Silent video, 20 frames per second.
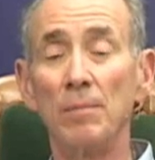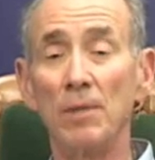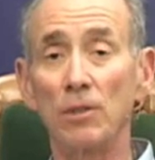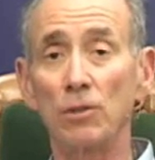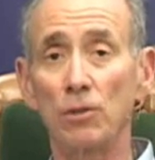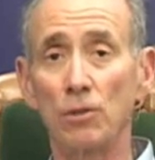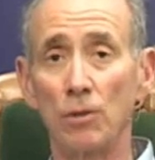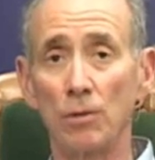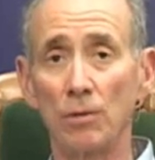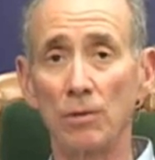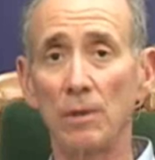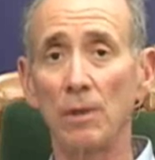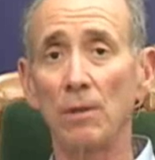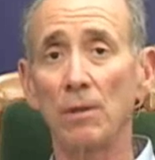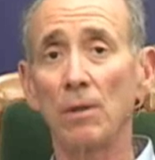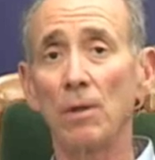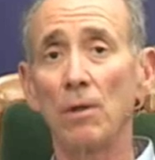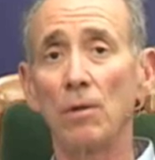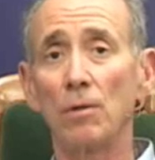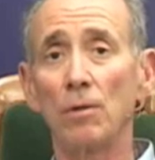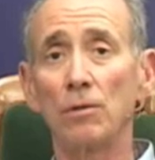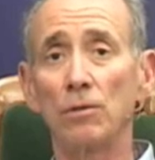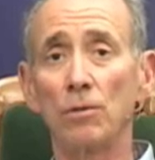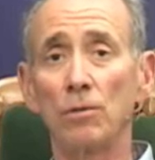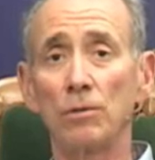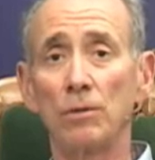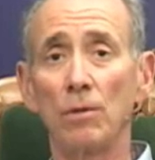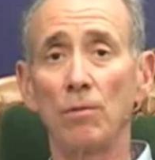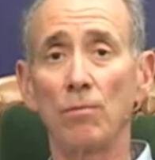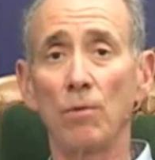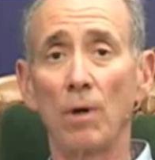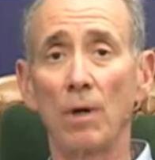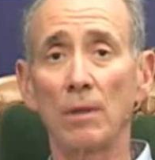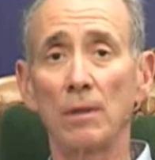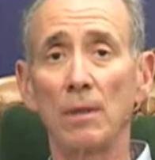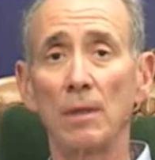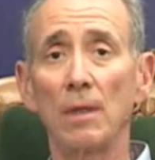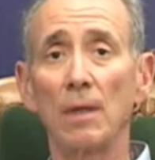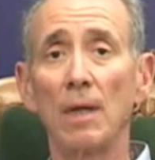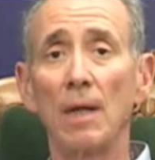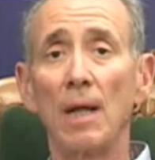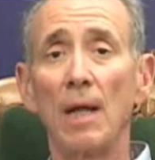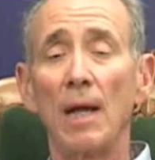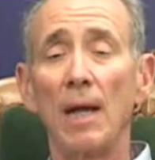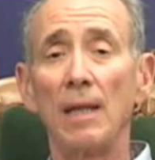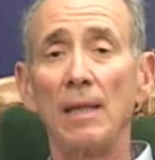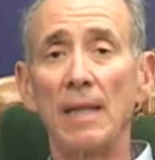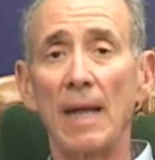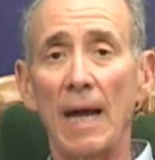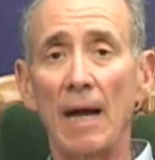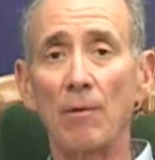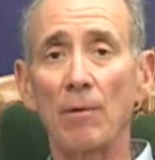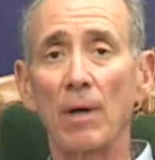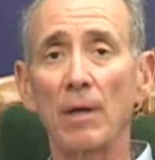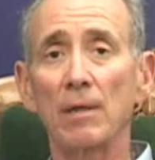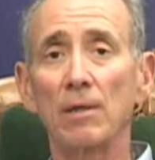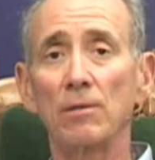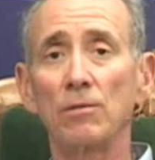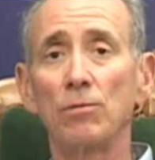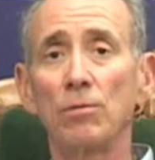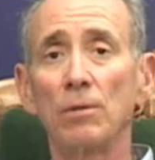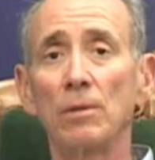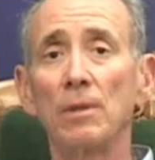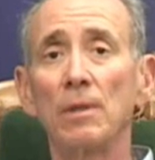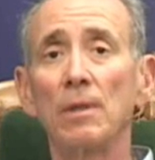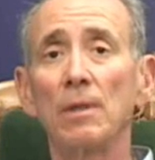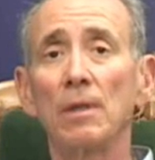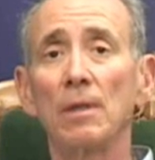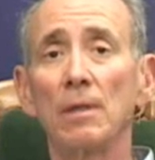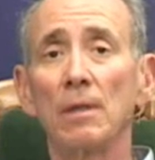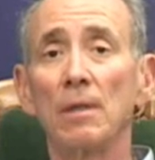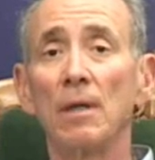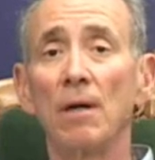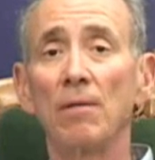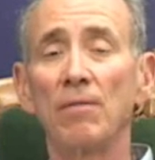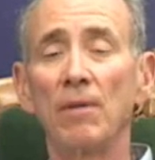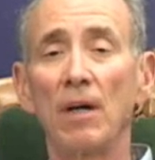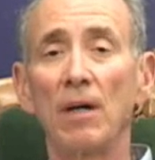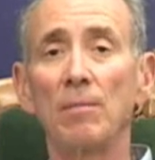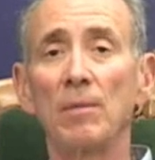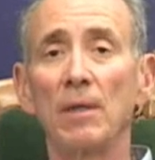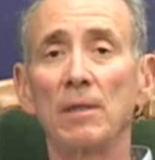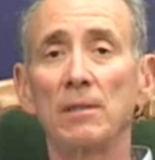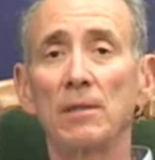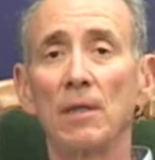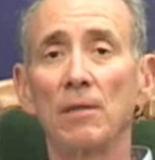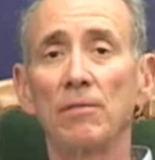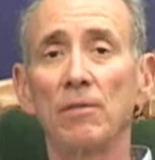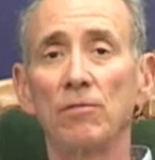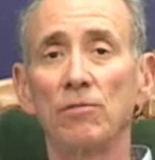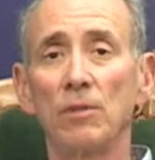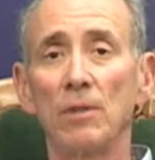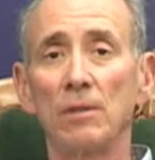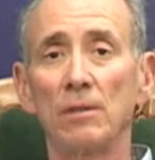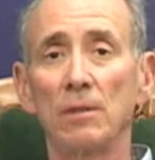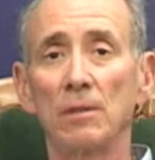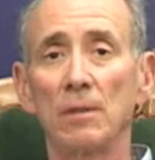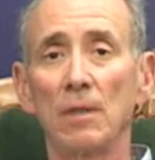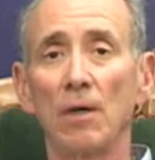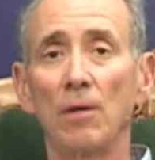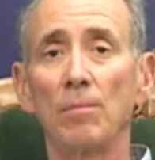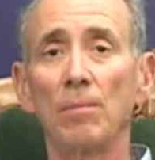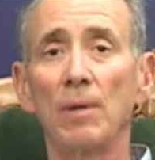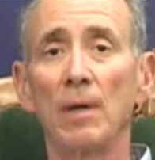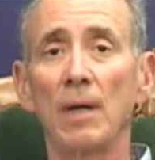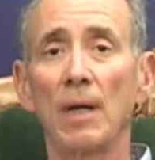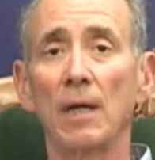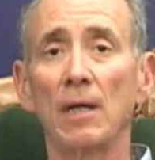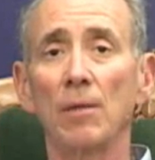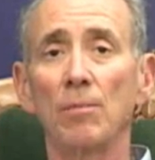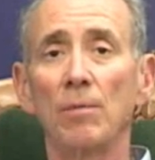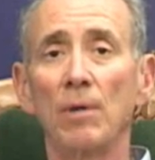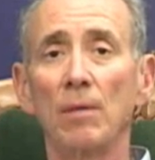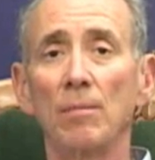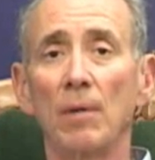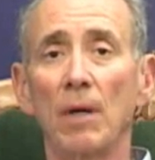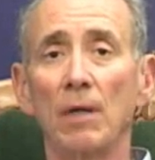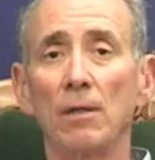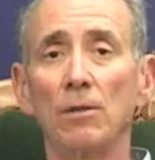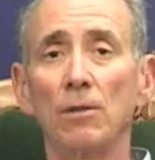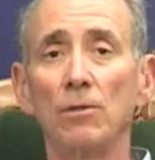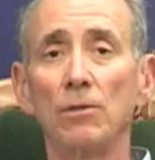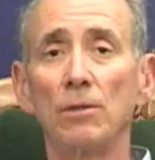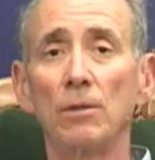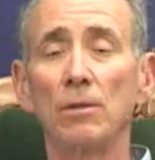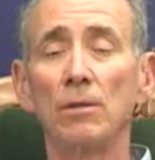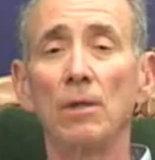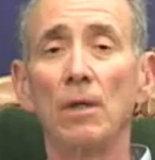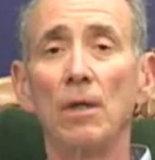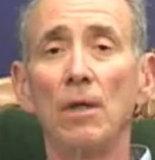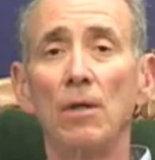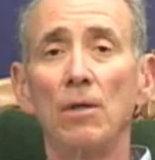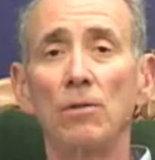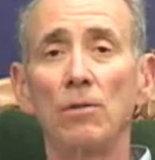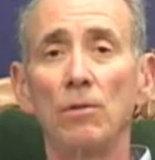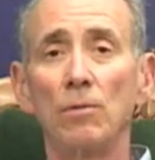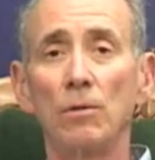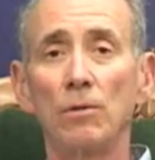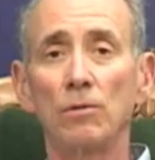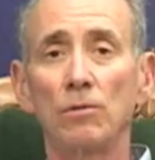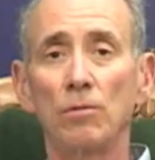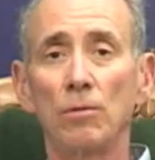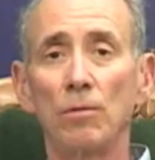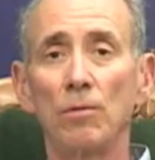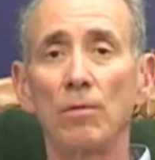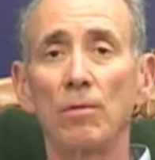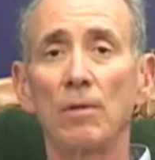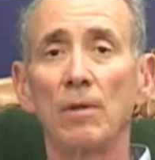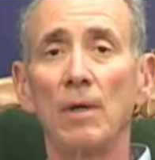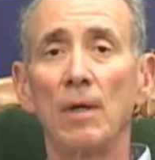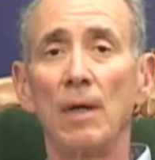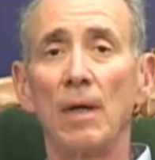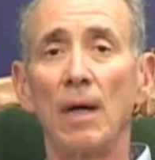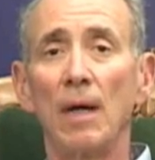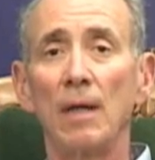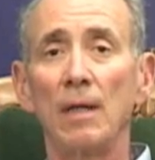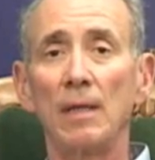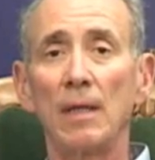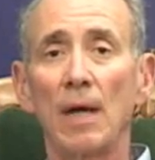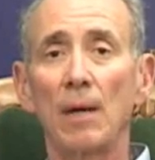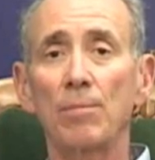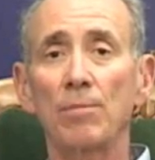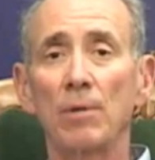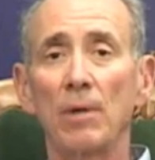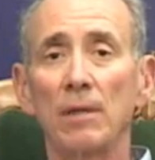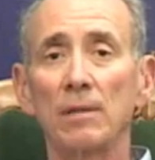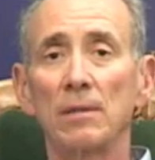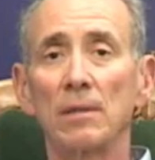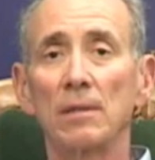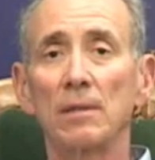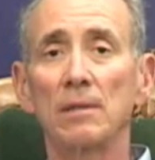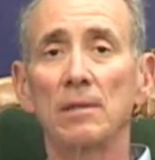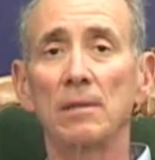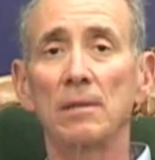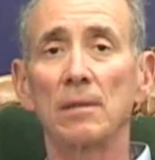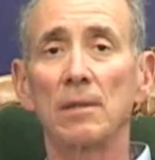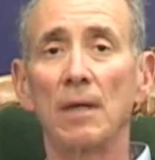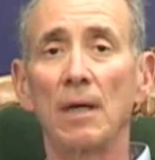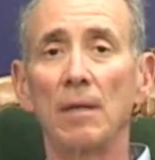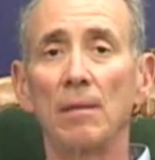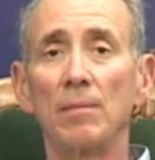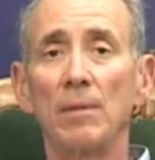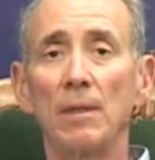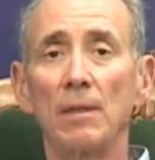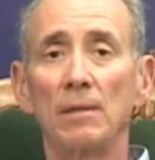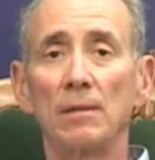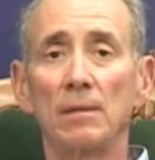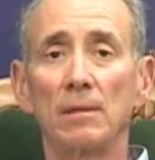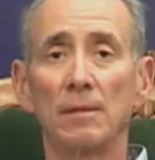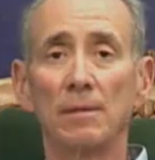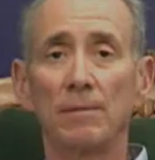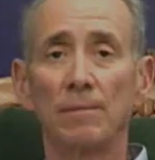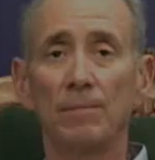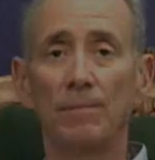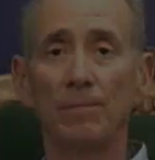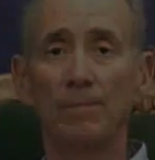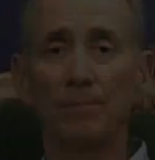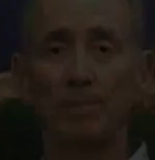mischoosing or choosing wrongly. Now I could truly avail myself of Jesus' help, and I could bring my illusion to his truth, and in that process, I am healed.